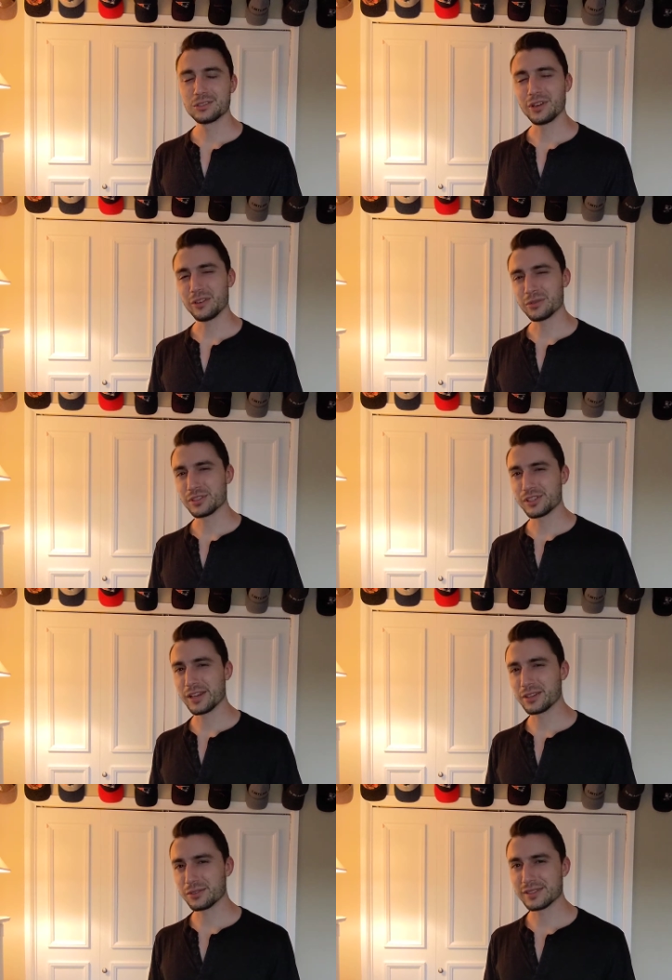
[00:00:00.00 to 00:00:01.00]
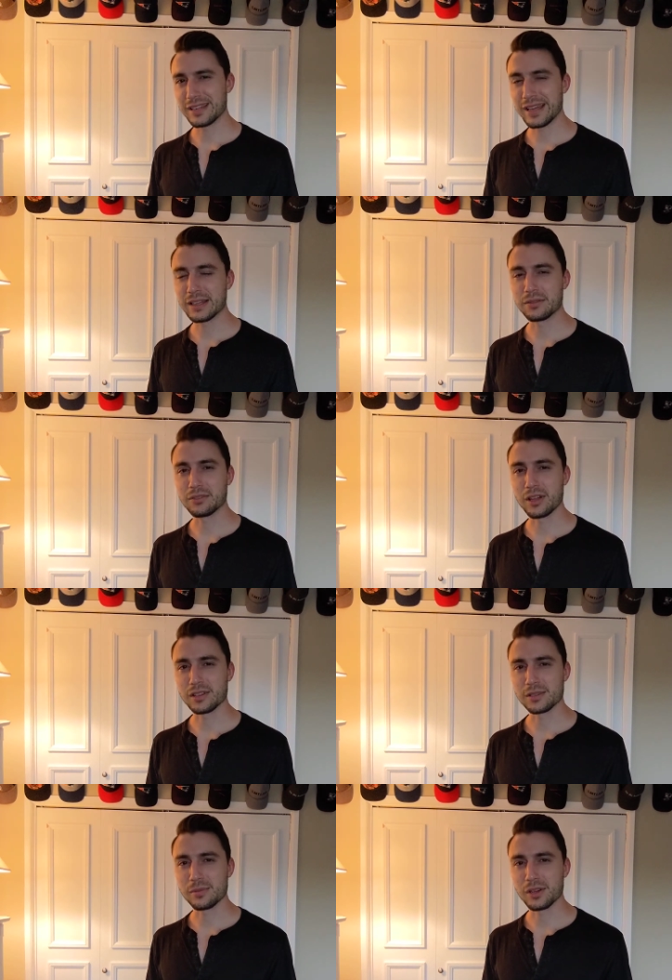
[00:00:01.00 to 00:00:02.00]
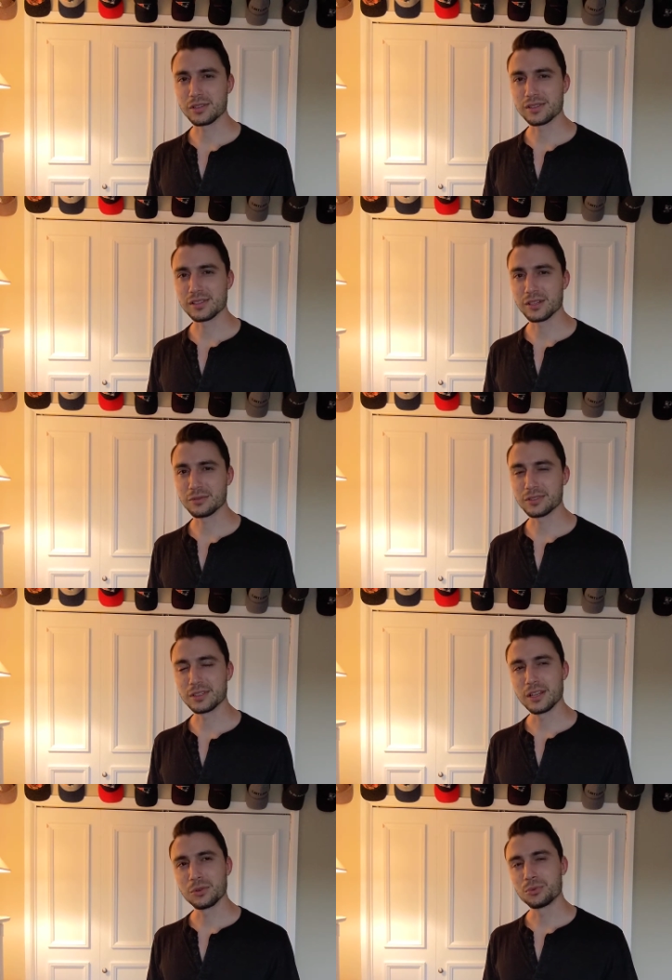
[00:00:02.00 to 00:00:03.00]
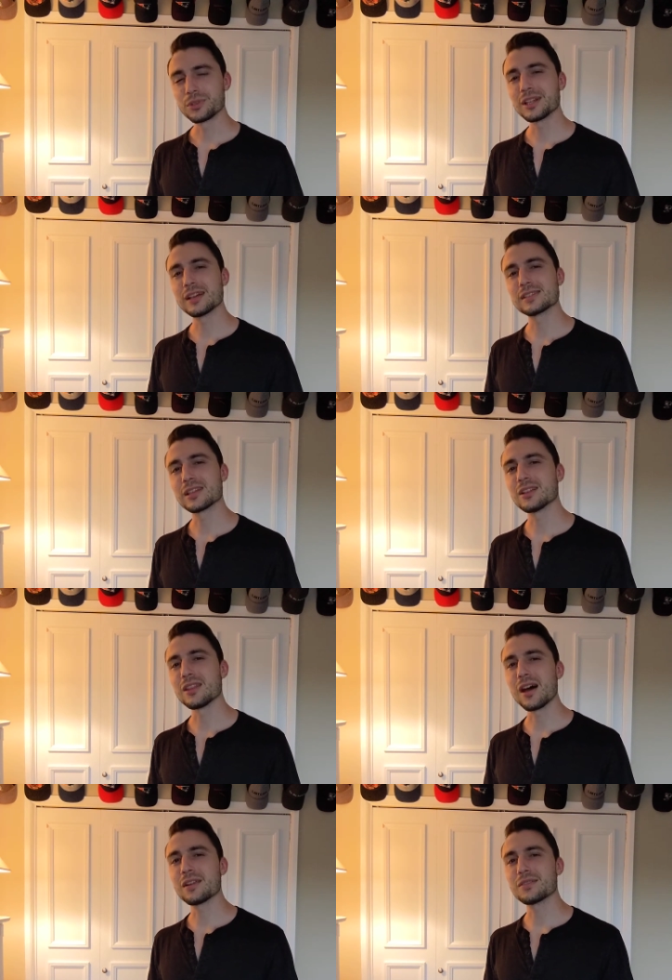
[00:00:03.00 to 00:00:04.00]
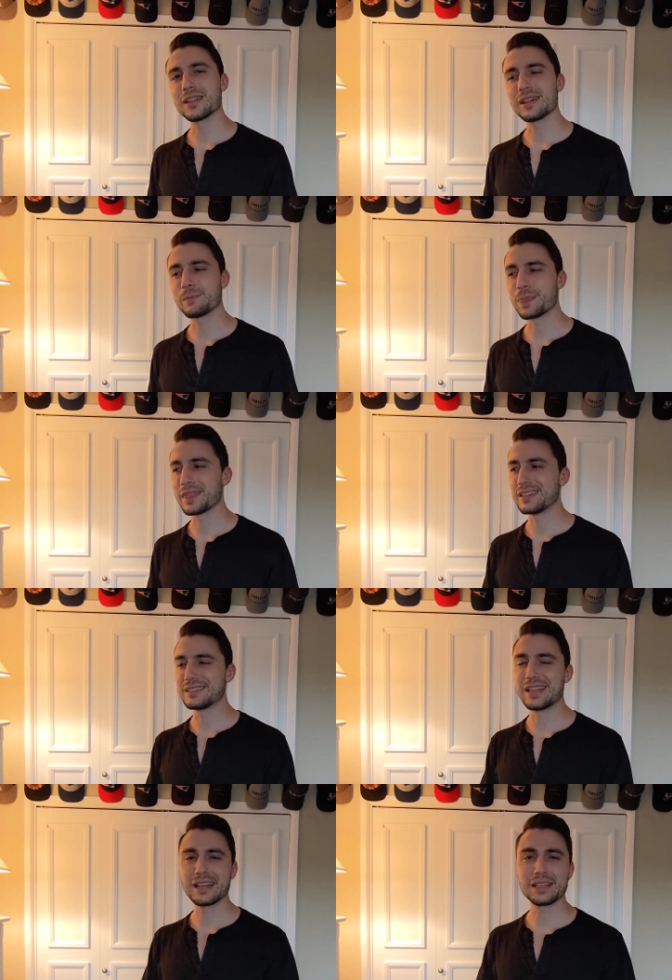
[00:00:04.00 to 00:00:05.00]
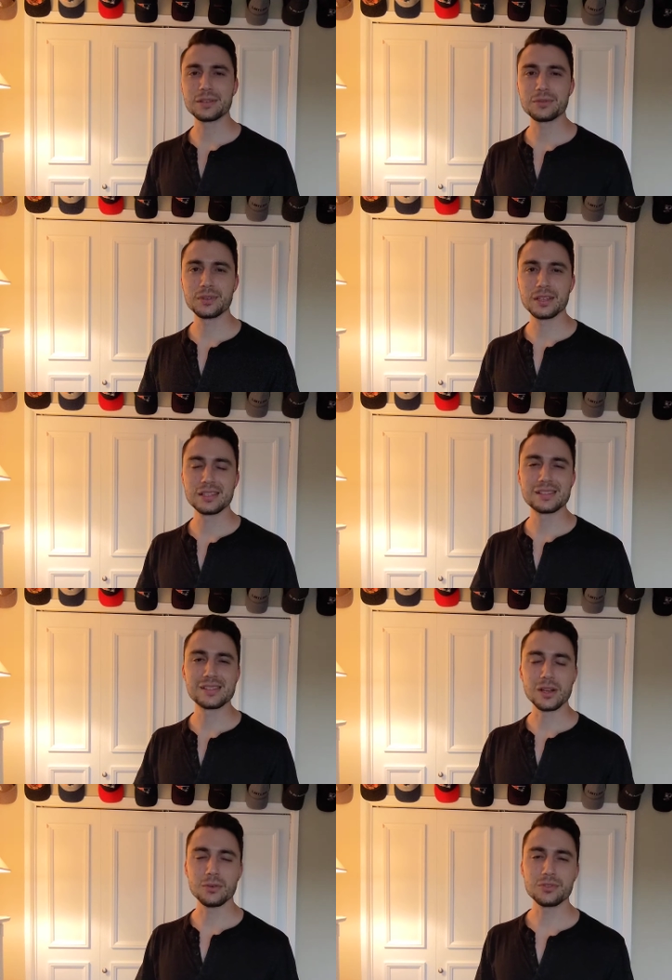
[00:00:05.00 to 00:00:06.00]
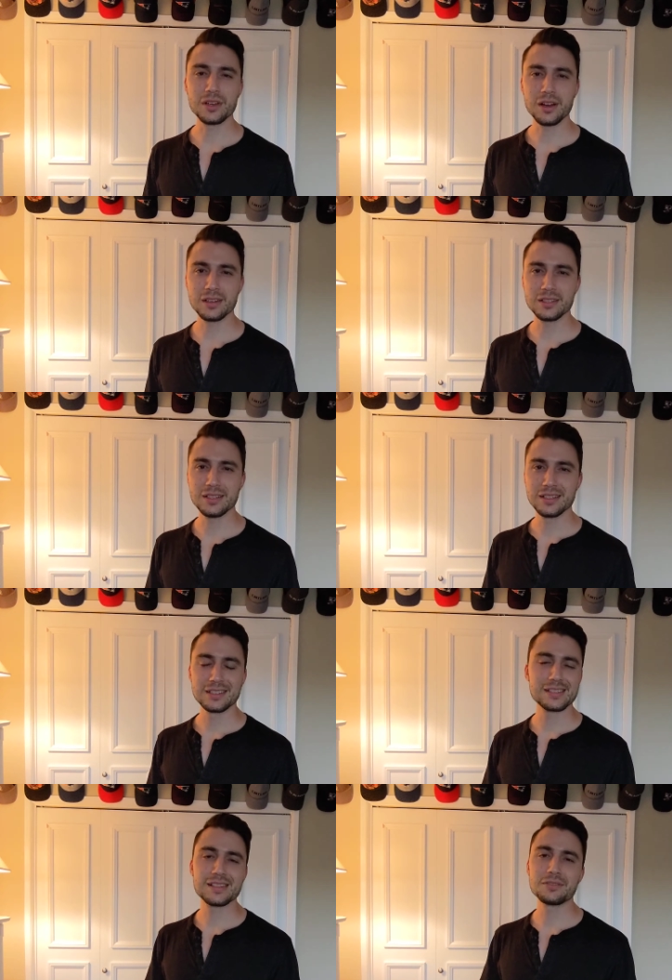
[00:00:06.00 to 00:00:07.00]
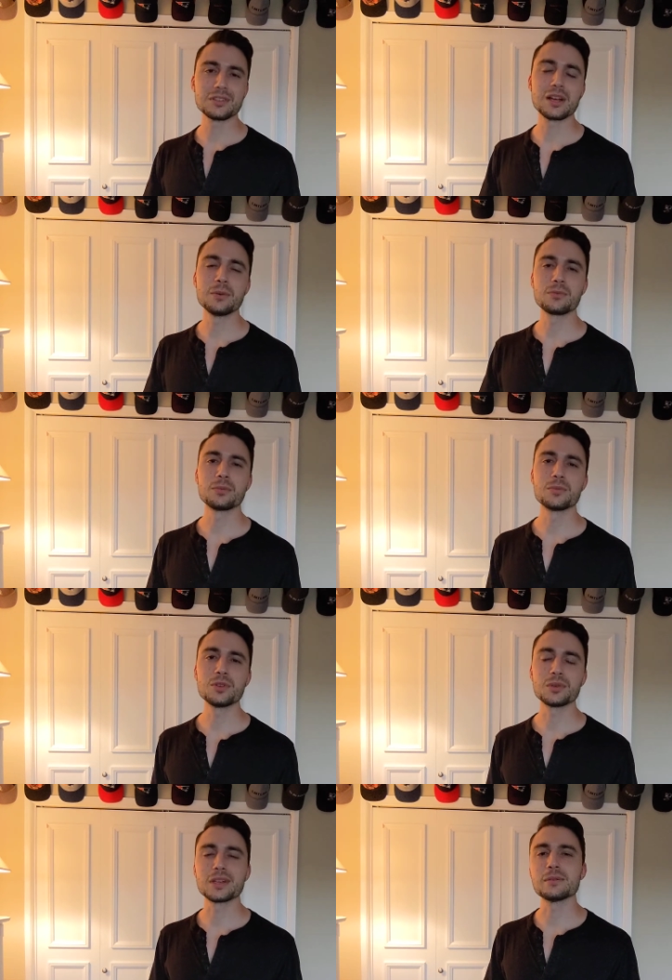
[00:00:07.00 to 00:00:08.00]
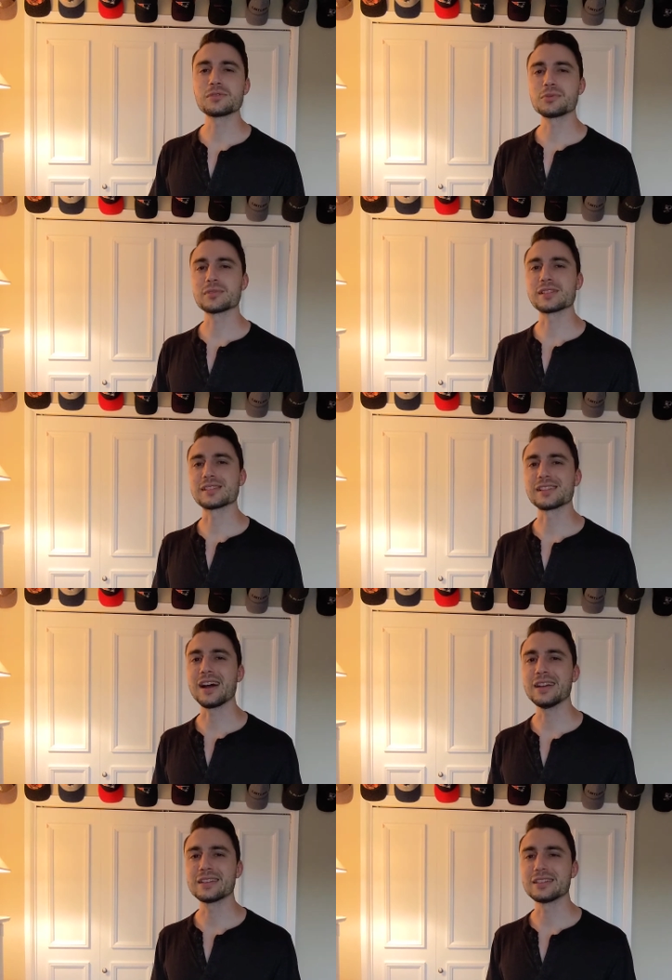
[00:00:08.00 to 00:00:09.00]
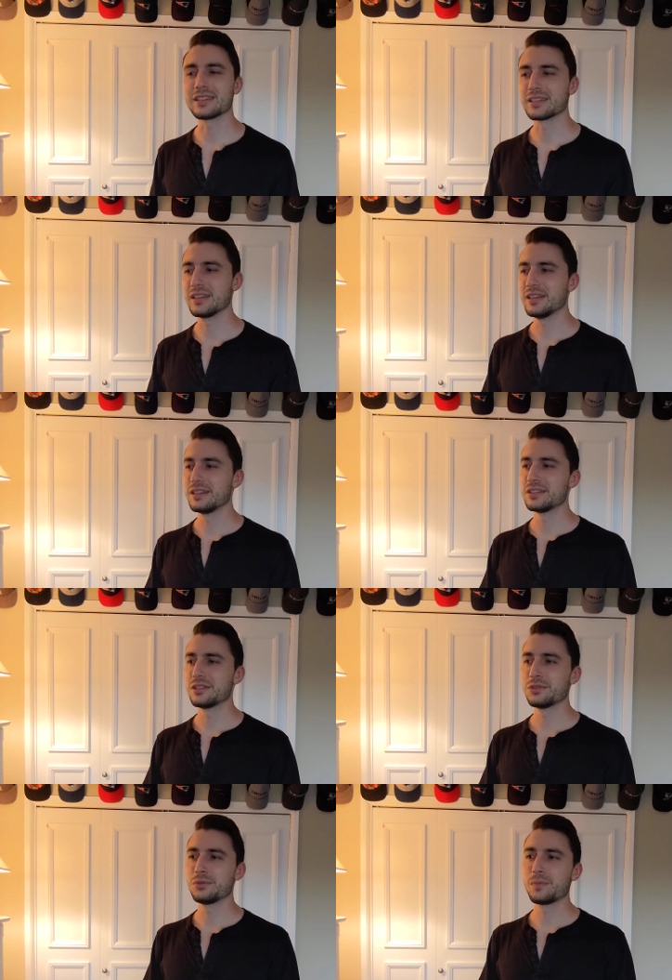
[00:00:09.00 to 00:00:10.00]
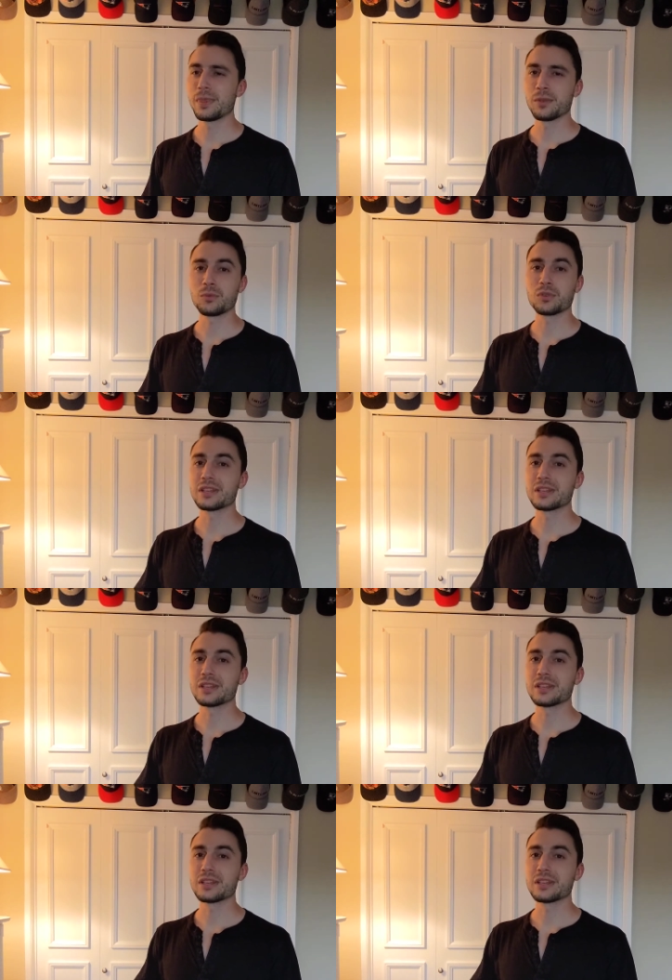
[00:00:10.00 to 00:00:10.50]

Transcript: try to reject those negative thoughts about yourself and realize that a lot of that negative self talk doesn't even come from you, it comes from society. Like you were